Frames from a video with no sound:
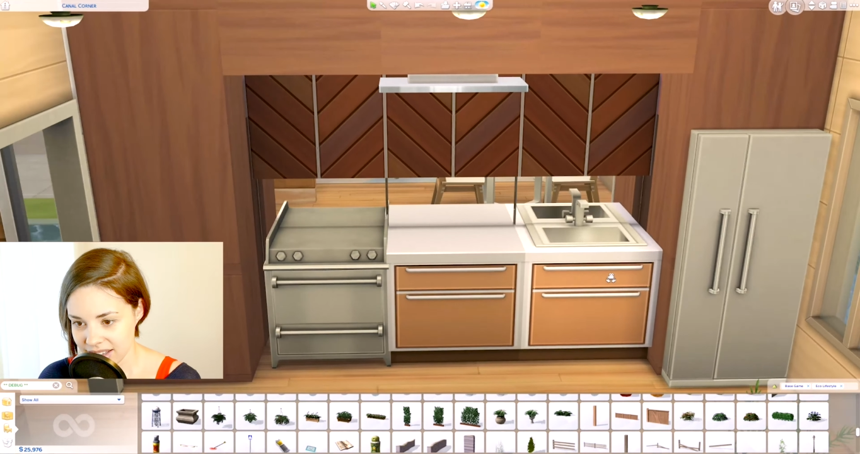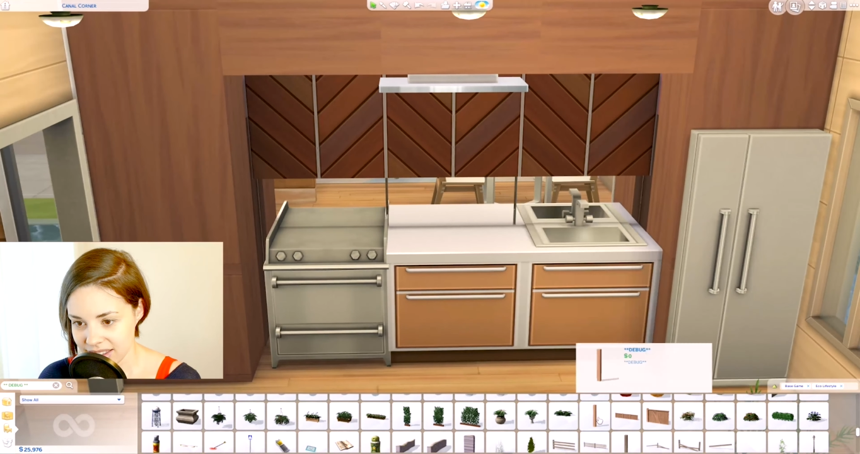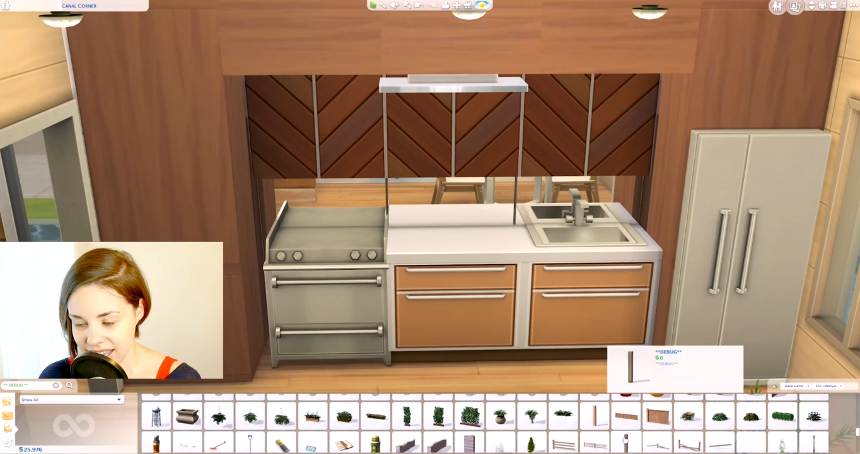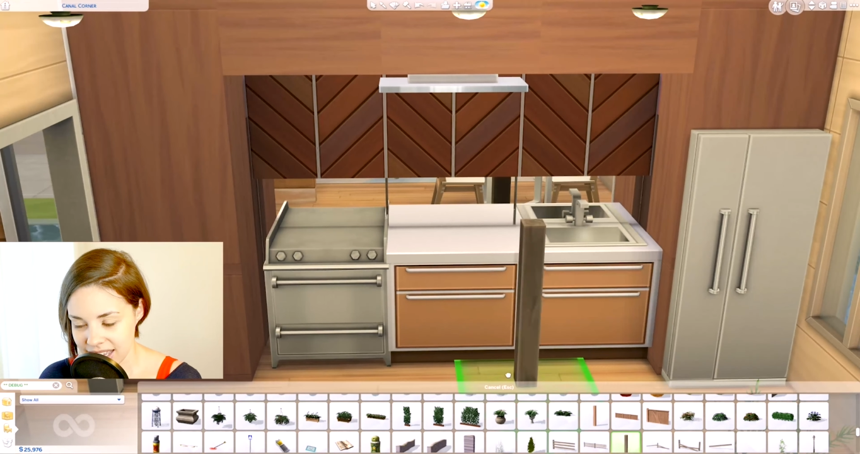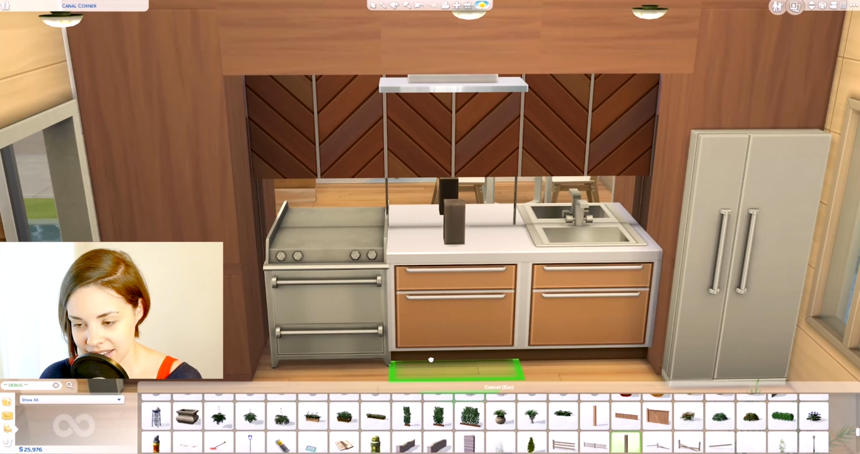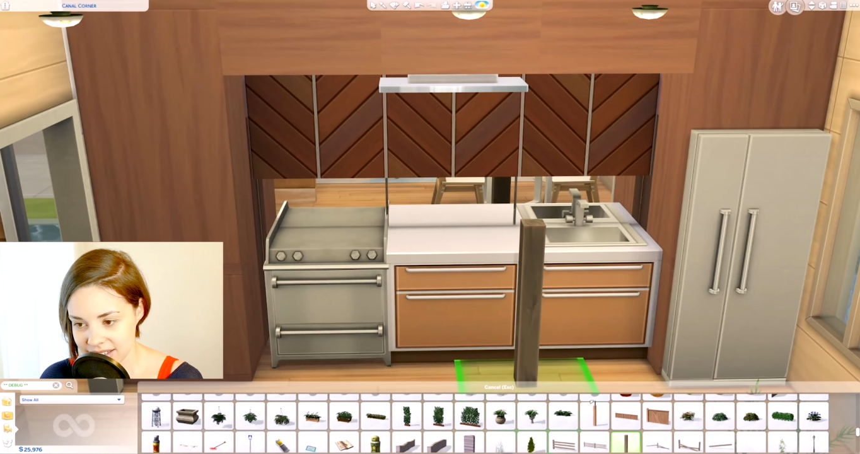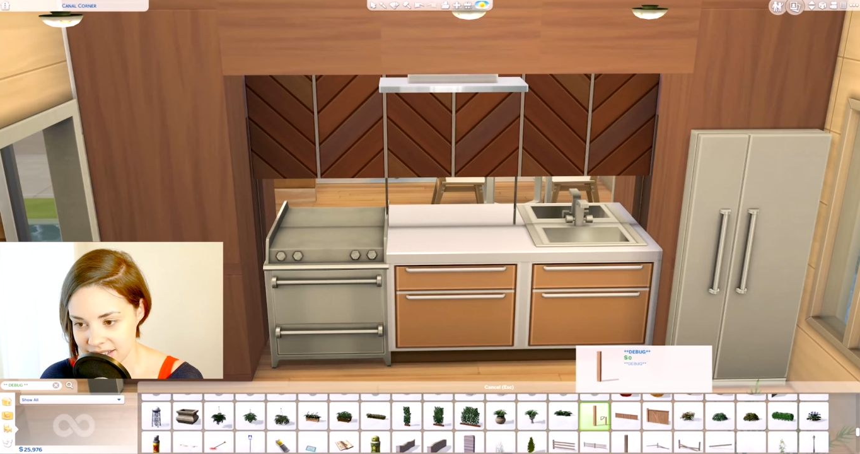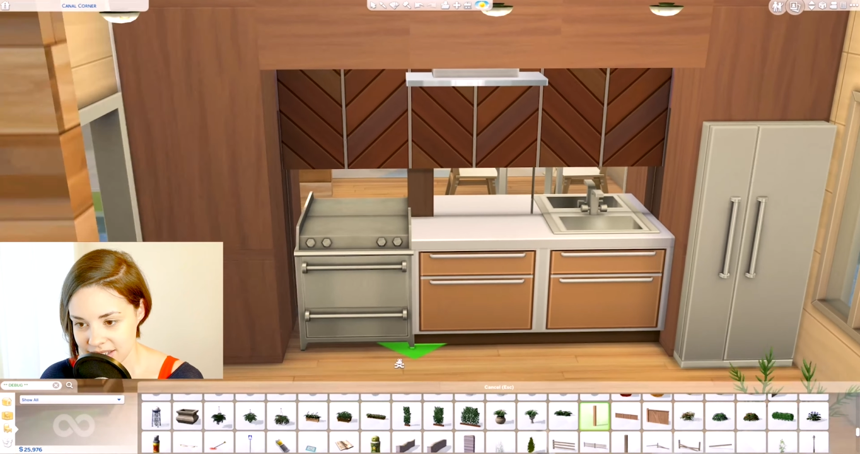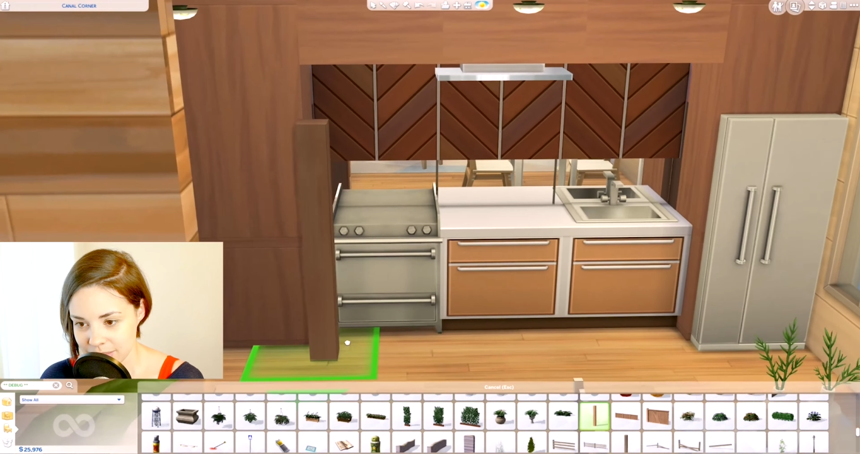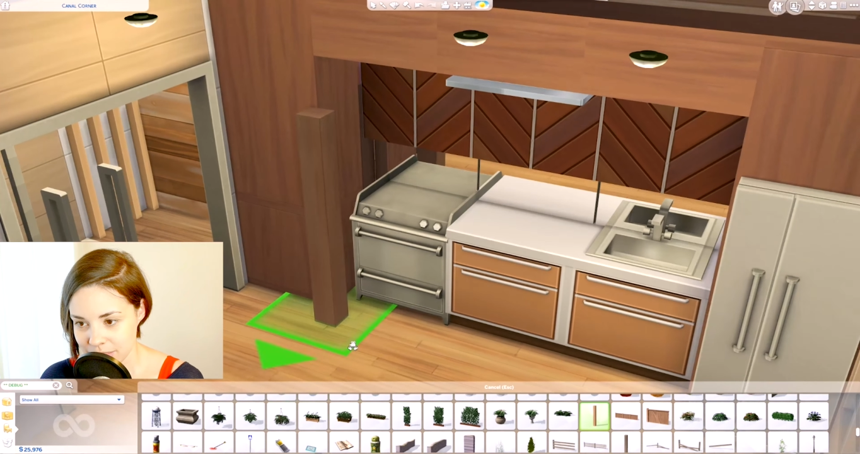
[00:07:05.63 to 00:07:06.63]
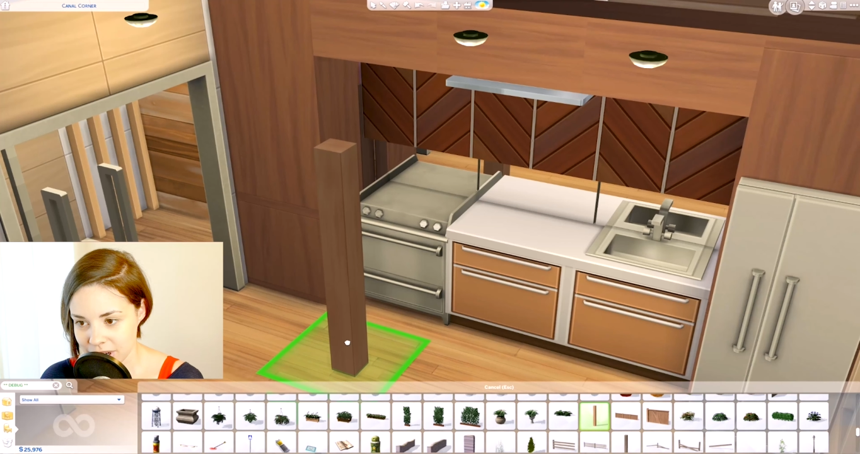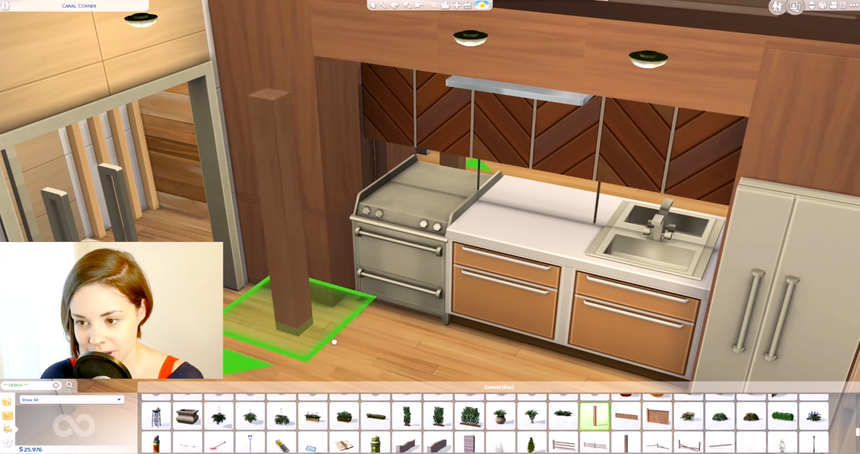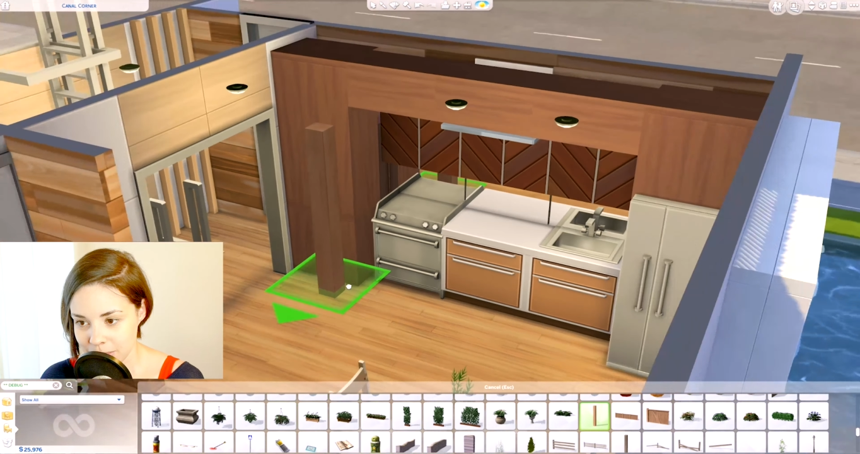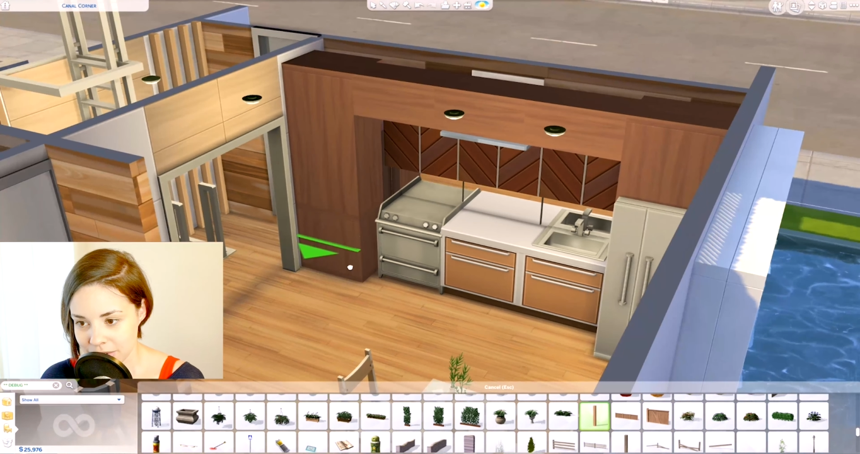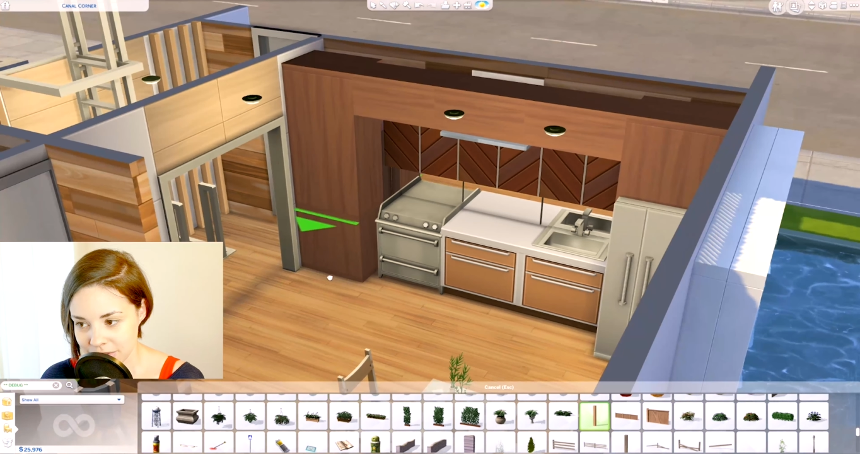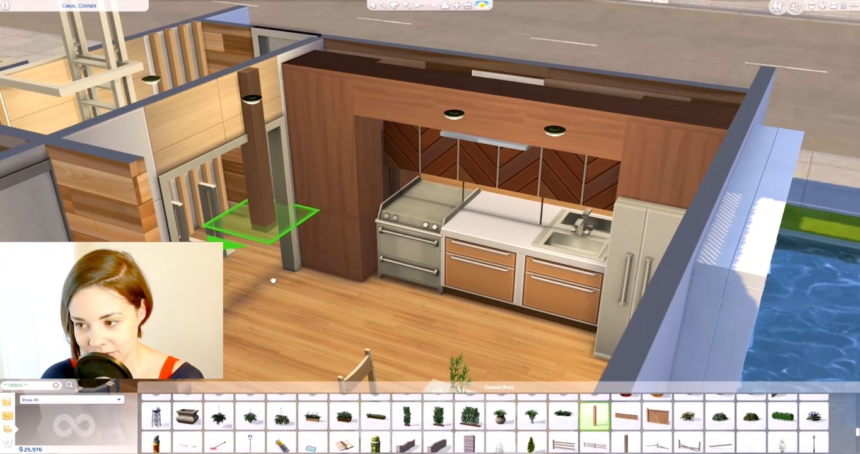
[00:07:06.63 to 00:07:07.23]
that purple